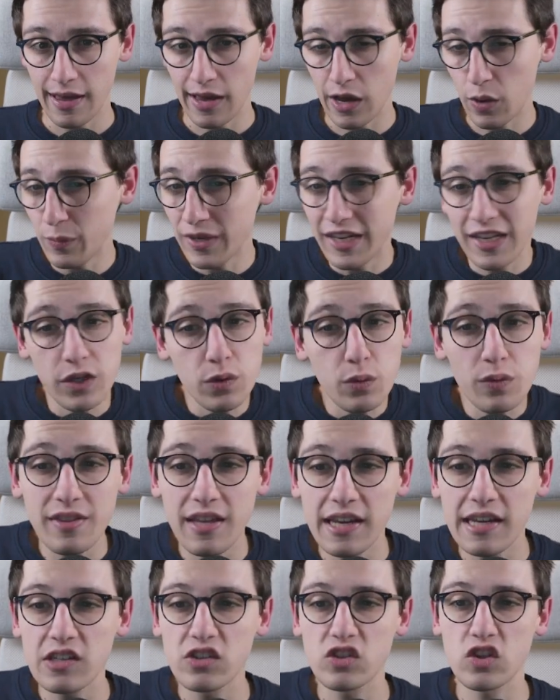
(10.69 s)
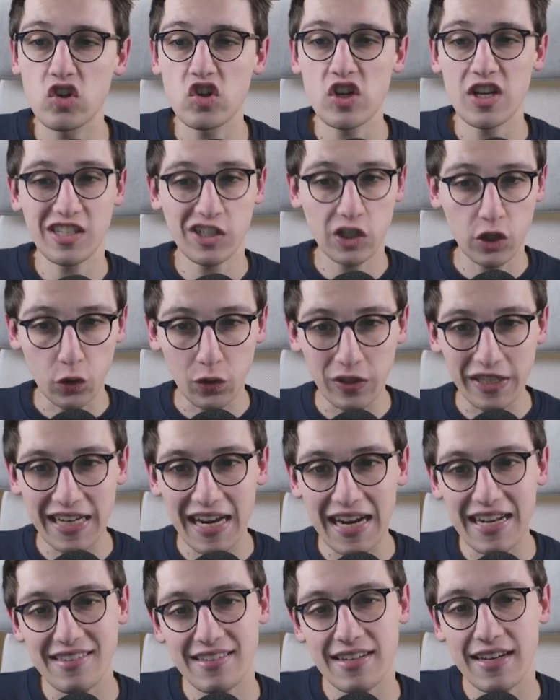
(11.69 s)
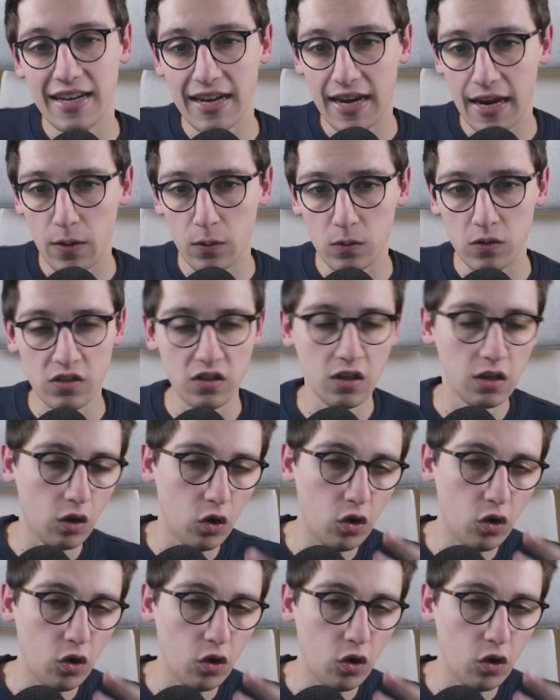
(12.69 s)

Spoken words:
We can do things such as create an account, log